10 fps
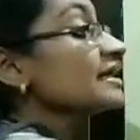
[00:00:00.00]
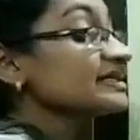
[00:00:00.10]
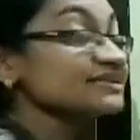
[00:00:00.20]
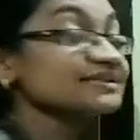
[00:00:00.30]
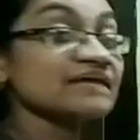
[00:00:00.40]

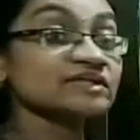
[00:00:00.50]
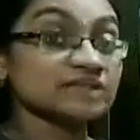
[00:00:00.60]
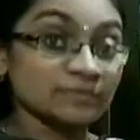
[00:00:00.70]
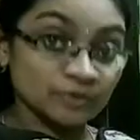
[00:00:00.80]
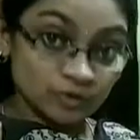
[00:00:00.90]
it is having
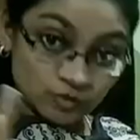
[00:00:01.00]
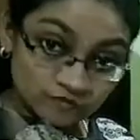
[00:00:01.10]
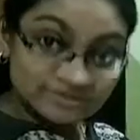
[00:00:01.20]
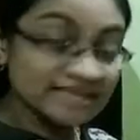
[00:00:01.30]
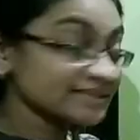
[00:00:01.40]
number
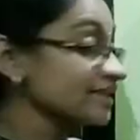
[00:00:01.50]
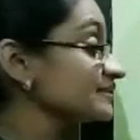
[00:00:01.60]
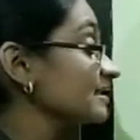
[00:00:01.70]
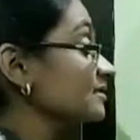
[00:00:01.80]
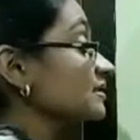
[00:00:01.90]
of
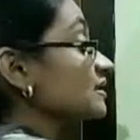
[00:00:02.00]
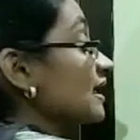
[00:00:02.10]
satellites are there,